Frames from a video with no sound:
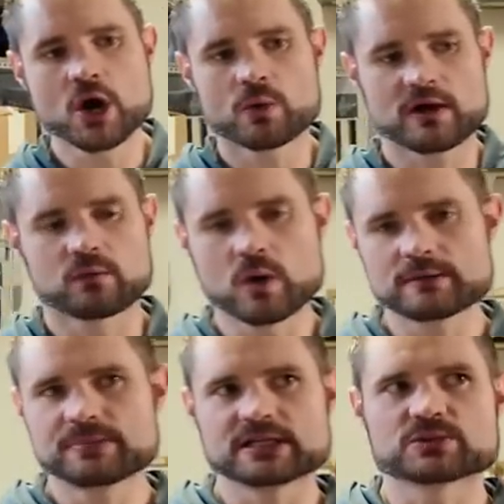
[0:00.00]
We have
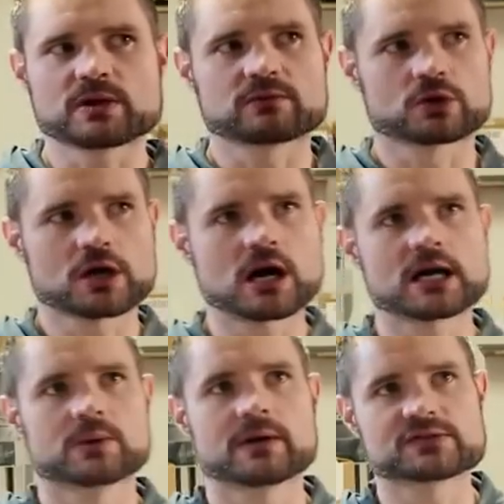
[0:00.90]
One Piece, we have
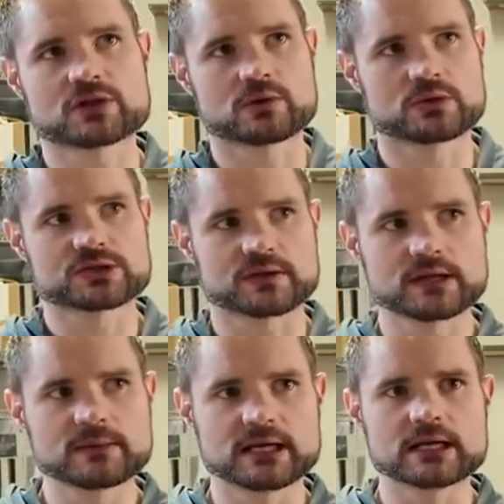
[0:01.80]
Lorcana, we have Star Wars
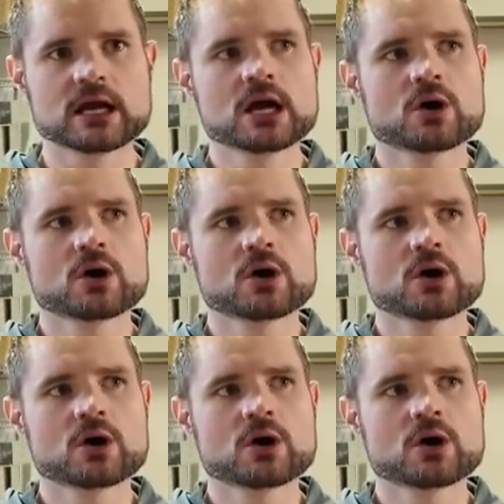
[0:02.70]
Unlimited,